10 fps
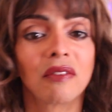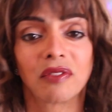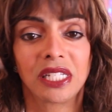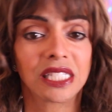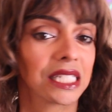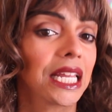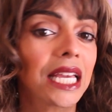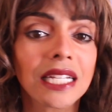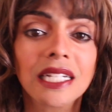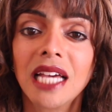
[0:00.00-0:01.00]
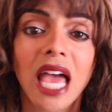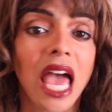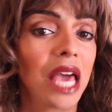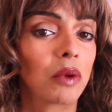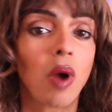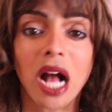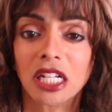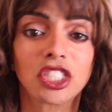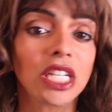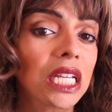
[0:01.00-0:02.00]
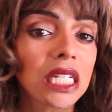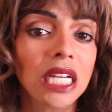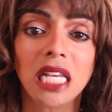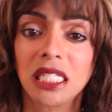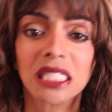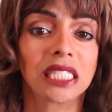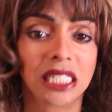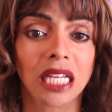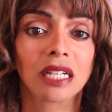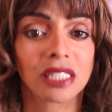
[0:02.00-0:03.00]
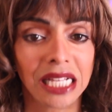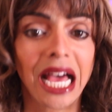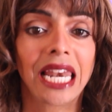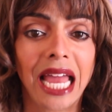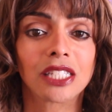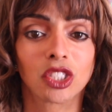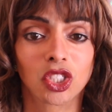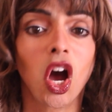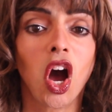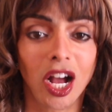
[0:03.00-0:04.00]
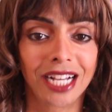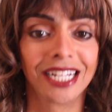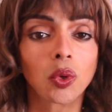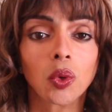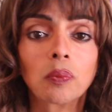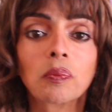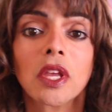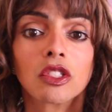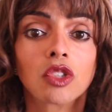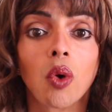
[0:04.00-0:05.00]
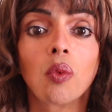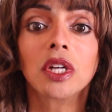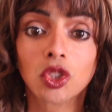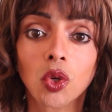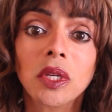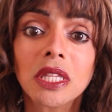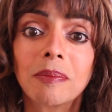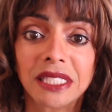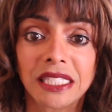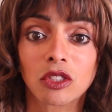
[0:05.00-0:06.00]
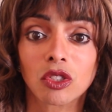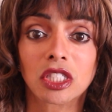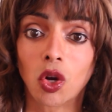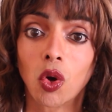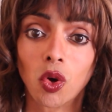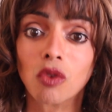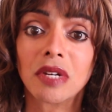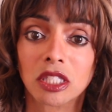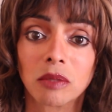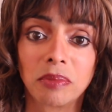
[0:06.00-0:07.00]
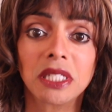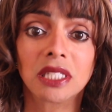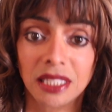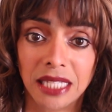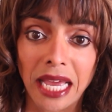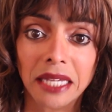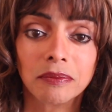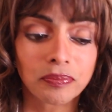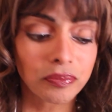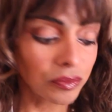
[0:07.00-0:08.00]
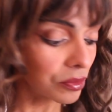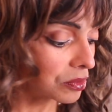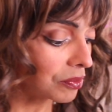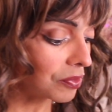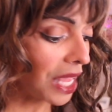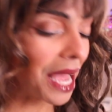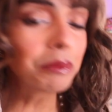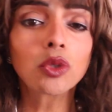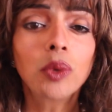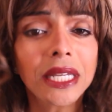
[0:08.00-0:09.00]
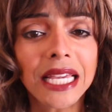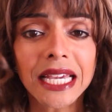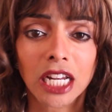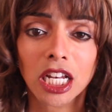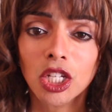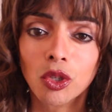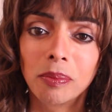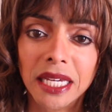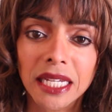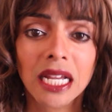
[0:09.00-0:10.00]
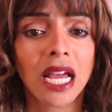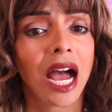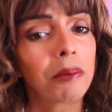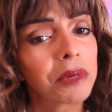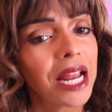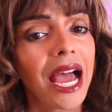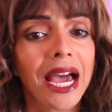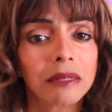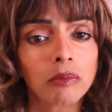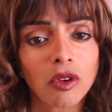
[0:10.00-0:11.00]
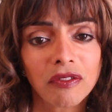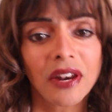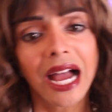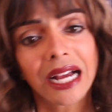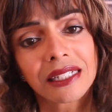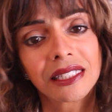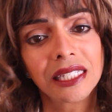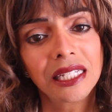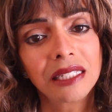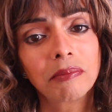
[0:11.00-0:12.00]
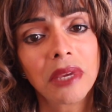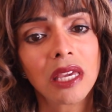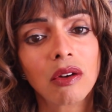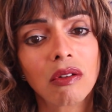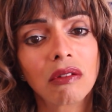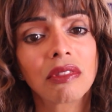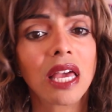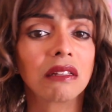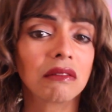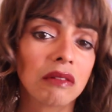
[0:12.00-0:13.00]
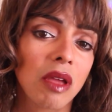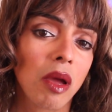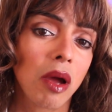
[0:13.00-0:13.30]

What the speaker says: for listening and watching and listening, because I like to talk. Cool. So we're doing the Besitos de Coco recipe today. I'm tweaking it a little bit. I'm going to add more flaxseed meal than